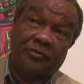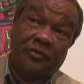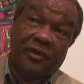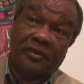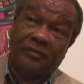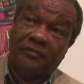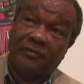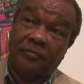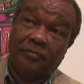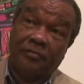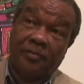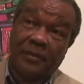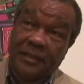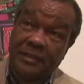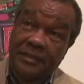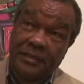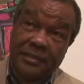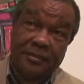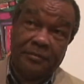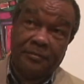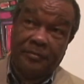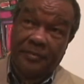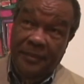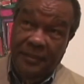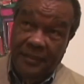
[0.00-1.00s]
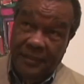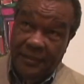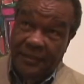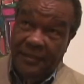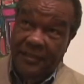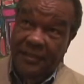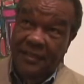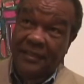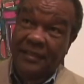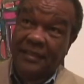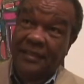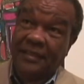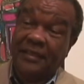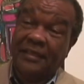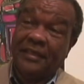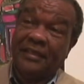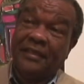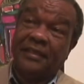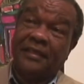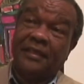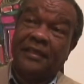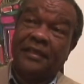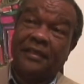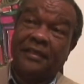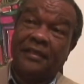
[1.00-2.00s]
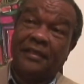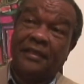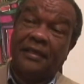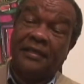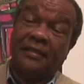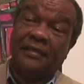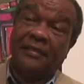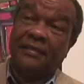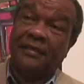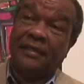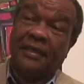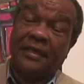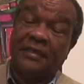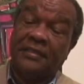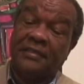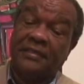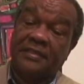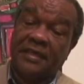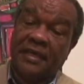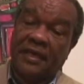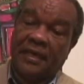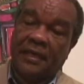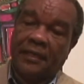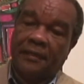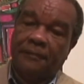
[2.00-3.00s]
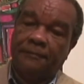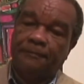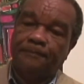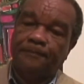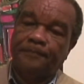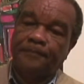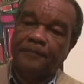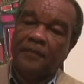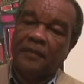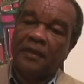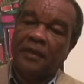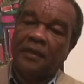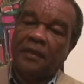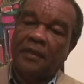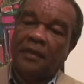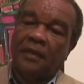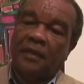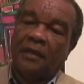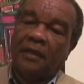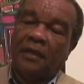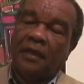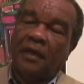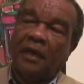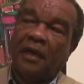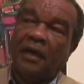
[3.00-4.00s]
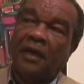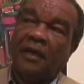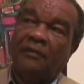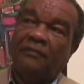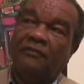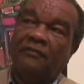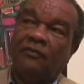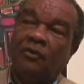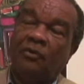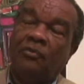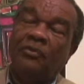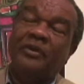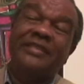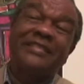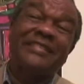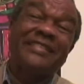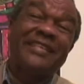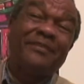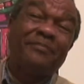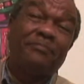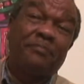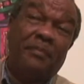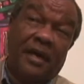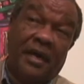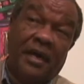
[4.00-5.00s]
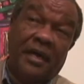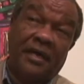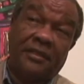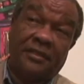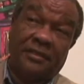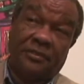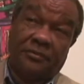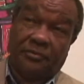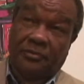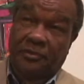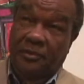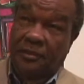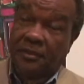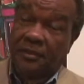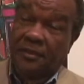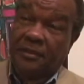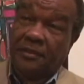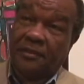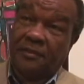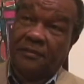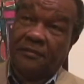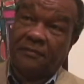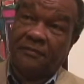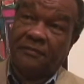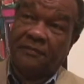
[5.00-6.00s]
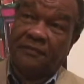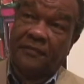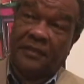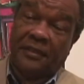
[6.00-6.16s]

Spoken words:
a wonderful place to be in that time. I've always admired the work of